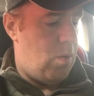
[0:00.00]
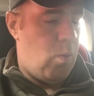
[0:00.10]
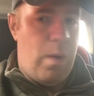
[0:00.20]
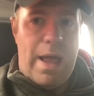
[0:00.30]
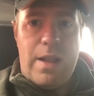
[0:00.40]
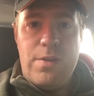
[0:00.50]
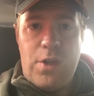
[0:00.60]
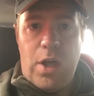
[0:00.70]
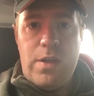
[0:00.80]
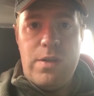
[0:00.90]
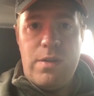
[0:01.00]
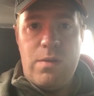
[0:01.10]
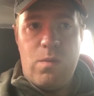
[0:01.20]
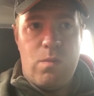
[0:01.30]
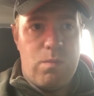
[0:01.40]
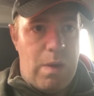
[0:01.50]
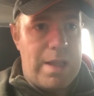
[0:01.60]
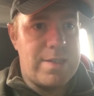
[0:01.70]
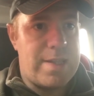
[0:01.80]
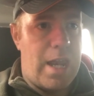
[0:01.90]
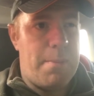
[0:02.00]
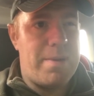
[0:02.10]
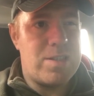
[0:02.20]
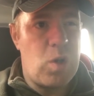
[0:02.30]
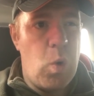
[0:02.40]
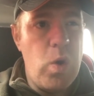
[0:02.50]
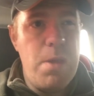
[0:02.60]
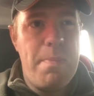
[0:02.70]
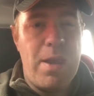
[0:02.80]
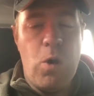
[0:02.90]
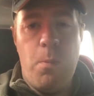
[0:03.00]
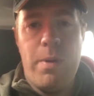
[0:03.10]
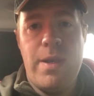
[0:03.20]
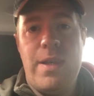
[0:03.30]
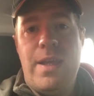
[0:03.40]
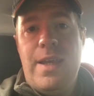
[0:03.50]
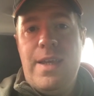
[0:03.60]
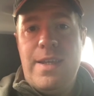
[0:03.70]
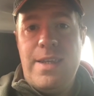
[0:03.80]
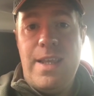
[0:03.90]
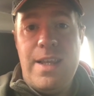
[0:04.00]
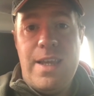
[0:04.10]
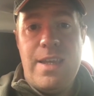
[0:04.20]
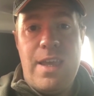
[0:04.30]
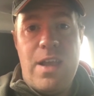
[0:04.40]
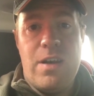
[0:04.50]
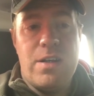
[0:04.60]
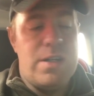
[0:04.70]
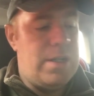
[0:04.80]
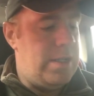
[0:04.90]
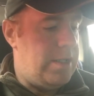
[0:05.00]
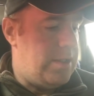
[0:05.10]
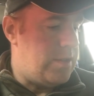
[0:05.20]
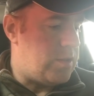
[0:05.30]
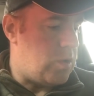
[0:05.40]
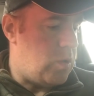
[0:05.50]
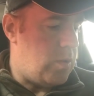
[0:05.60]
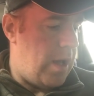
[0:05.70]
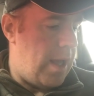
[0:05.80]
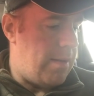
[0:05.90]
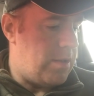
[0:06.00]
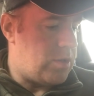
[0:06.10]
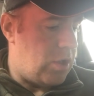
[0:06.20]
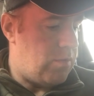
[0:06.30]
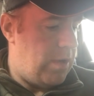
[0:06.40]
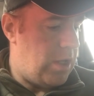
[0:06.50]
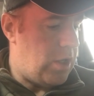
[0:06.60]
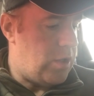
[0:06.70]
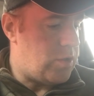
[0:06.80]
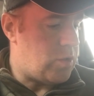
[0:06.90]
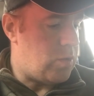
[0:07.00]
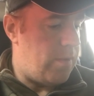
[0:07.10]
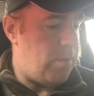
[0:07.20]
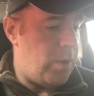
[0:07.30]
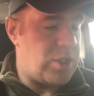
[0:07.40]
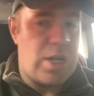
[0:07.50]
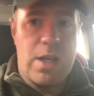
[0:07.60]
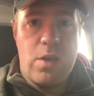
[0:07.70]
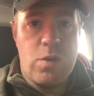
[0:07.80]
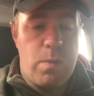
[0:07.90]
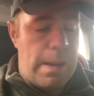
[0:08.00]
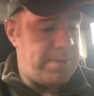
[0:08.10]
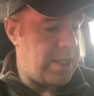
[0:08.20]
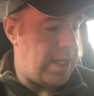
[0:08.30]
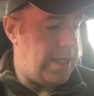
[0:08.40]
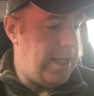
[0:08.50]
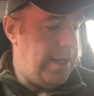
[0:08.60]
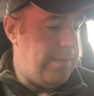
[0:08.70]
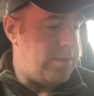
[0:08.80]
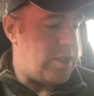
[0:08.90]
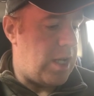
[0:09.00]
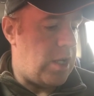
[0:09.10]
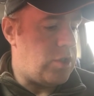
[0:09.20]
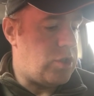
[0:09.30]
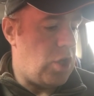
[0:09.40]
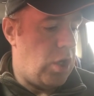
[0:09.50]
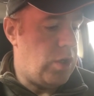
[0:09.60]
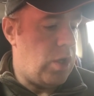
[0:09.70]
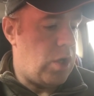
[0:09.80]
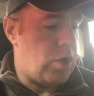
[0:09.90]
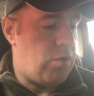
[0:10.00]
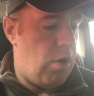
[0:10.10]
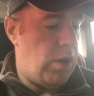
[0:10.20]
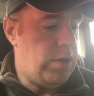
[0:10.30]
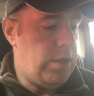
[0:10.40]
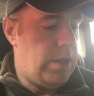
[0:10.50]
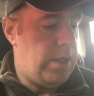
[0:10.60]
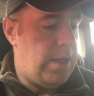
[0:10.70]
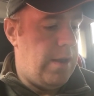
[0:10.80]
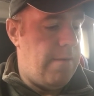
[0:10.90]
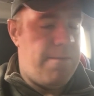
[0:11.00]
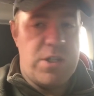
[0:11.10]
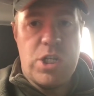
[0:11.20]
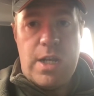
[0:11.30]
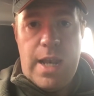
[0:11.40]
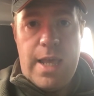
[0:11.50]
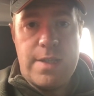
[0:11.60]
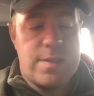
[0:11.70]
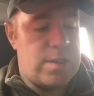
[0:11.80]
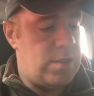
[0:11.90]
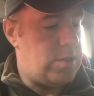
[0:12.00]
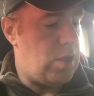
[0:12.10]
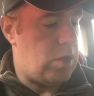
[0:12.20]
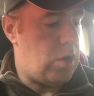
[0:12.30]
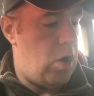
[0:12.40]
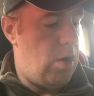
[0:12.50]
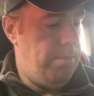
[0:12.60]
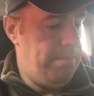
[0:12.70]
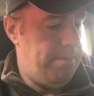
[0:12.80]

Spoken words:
well done, well set up, and it's only been open nearly a year, so it's done really good. So if you want to check out their website, check out Duncrum Fishing and Lakes.com.